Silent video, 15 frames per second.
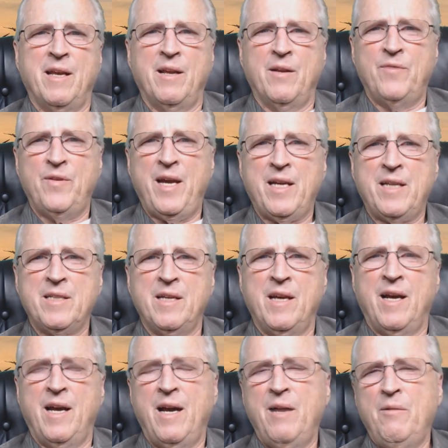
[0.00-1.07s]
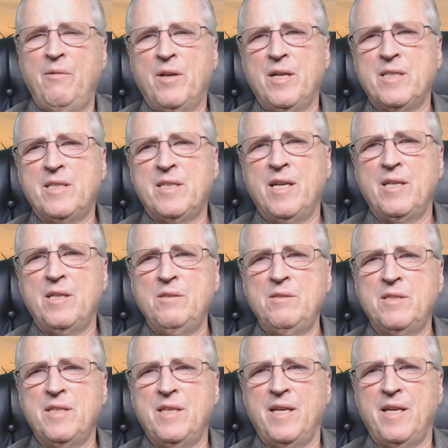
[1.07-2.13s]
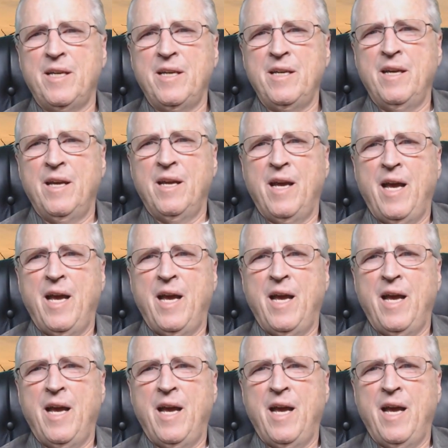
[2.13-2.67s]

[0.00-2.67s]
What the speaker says: In fact, I want to tell you today